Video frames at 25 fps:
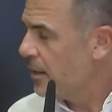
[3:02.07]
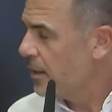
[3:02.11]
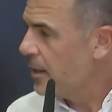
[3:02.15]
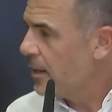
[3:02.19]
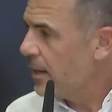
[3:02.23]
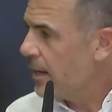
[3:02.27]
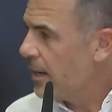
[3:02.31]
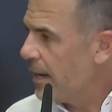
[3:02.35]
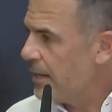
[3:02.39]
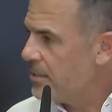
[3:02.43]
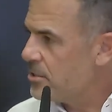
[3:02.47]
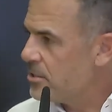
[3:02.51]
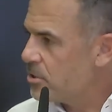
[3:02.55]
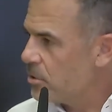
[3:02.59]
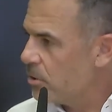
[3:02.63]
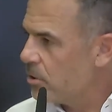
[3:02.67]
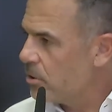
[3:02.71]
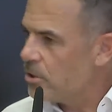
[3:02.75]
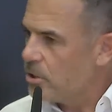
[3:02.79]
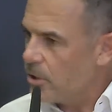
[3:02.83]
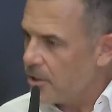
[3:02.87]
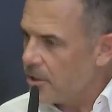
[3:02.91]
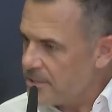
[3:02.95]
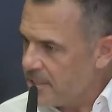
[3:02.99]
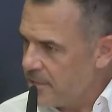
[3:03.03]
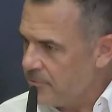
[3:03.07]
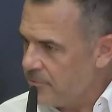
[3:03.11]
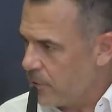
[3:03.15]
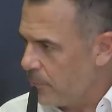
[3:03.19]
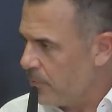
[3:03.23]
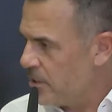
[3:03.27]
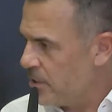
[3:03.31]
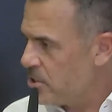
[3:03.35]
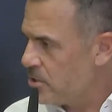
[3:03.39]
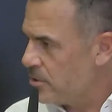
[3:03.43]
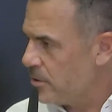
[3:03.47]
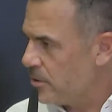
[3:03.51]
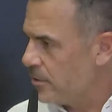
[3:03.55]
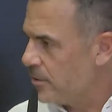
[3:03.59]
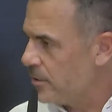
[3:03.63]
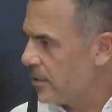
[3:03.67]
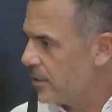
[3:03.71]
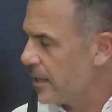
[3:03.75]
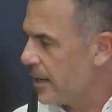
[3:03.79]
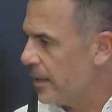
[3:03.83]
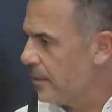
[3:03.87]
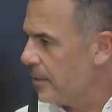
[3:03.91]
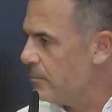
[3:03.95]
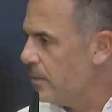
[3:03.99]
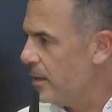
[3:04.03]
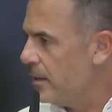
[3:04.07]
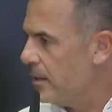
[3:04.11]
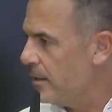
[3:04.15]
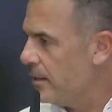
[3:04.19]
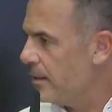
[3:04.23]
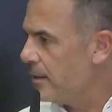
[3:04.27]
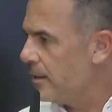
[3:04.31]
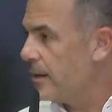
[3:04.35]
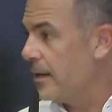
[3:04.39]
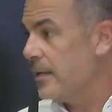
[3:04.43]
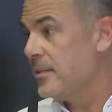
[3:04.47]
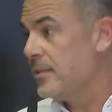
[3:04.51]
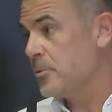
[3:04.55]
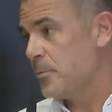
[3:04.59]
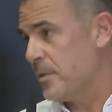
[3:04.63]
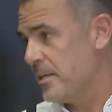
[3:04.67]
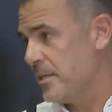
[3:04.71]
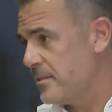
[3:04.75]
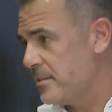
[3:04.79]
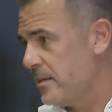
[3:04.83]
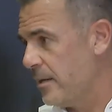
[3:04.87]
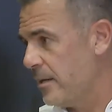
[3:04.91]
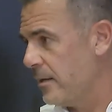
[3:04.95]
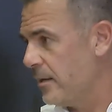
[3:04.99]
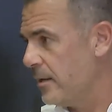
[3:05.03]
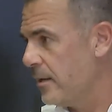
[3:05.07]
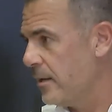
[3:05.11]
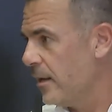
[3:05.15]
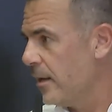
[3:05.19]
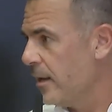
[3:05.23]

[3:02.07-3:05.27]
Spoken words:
And so those information can be interesting